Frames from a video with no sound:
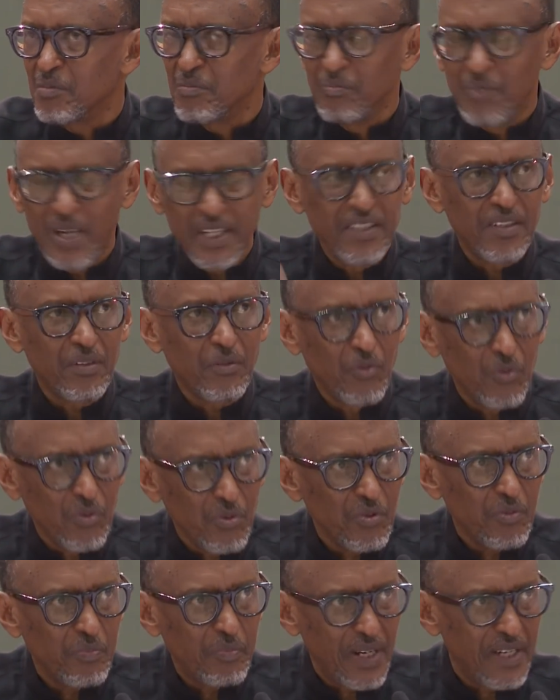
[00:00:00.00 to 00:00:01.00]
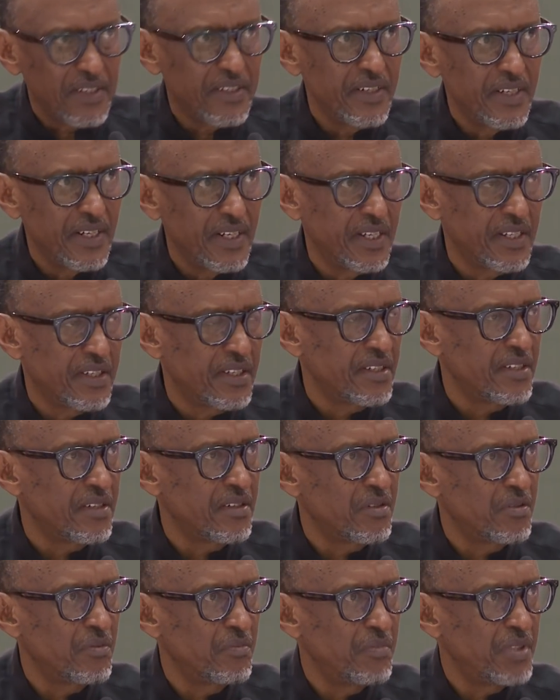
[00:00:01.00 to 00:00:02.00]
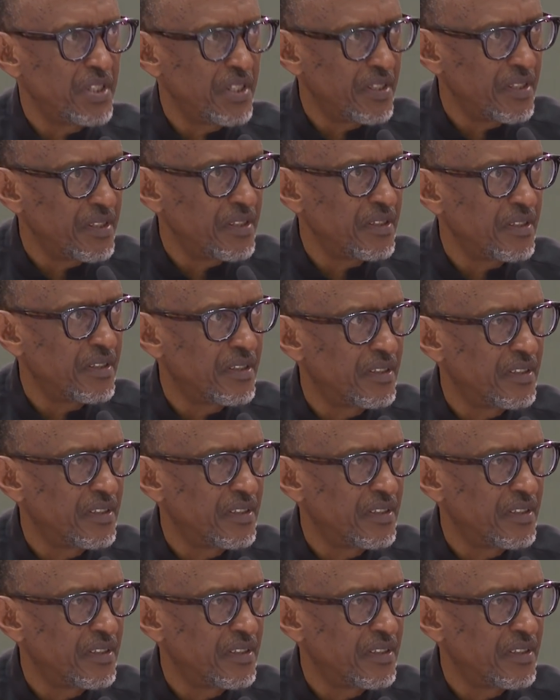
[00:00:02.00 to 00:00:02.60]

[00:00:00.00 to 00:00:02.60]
But good partners to be,